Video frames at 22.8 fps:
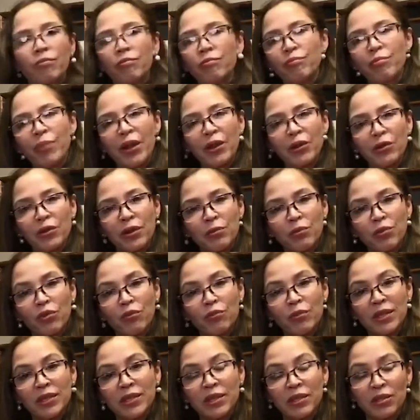better
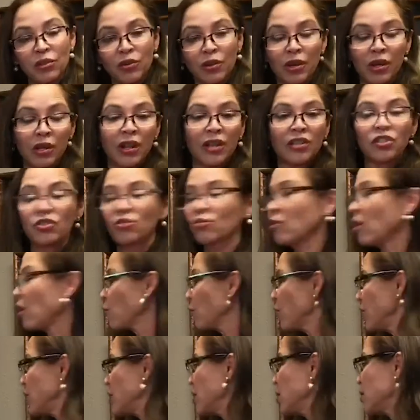improvements in your cholesterol
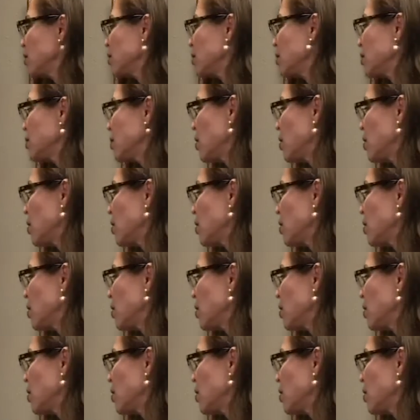readings,